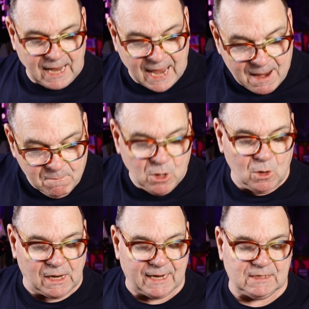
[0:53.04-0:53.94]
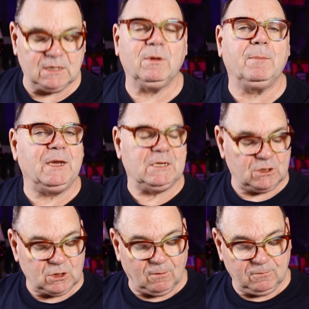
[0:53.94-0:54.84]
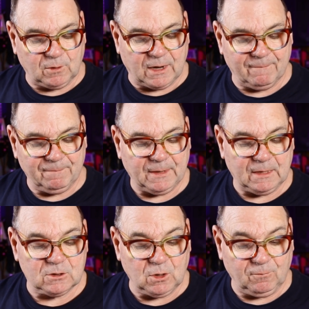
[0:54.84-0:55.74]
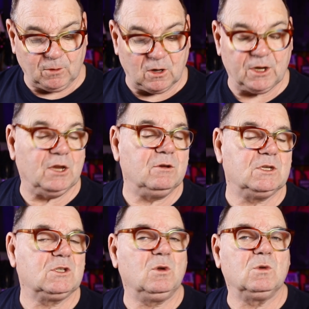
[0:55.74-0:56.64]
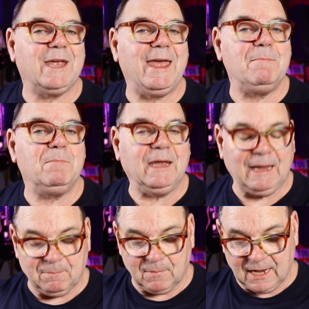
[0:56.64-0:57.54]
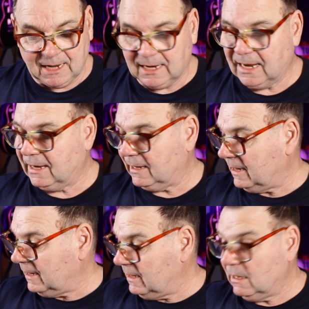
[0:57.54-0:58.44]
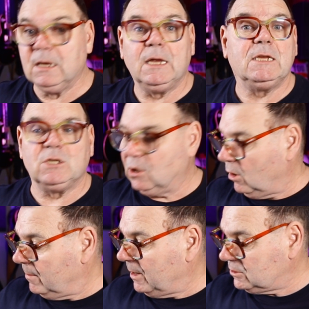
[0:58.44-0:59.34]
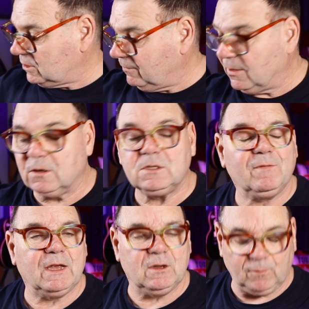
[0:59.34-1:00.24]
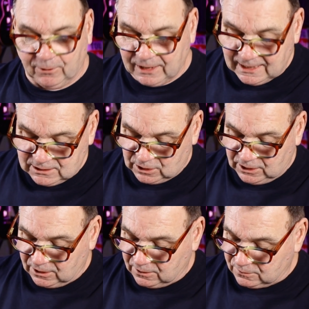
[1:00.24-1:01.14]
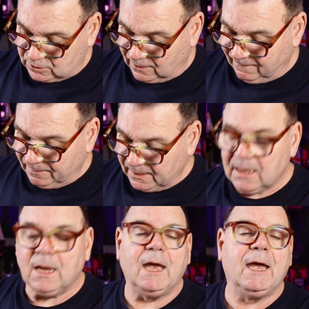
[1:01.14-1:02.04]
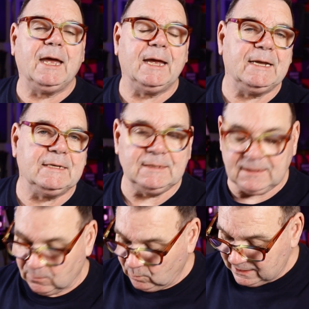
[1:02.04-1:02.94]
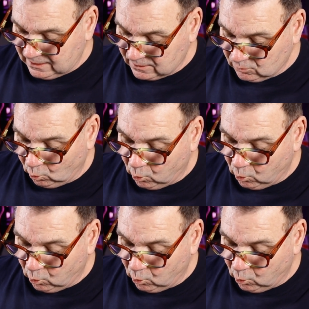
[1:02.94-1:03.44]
emulate it with a piece of software. And the software I use is called MMANA. It's not the most advanced, it's very easy to use. And we can